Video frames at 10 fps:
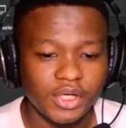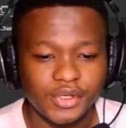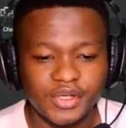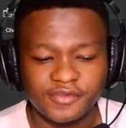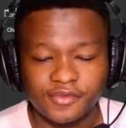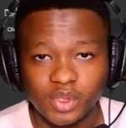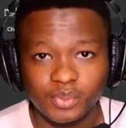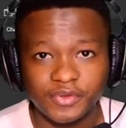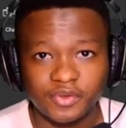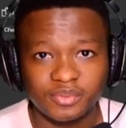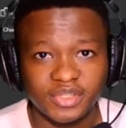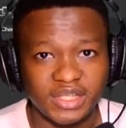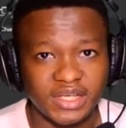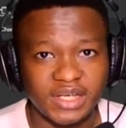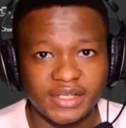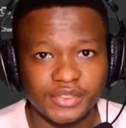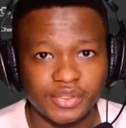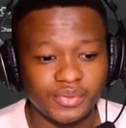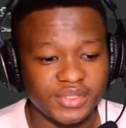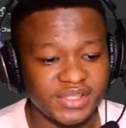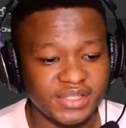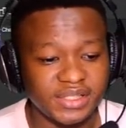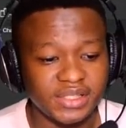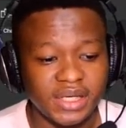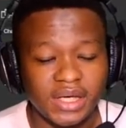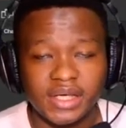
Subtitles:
You can follow me from there, and you will see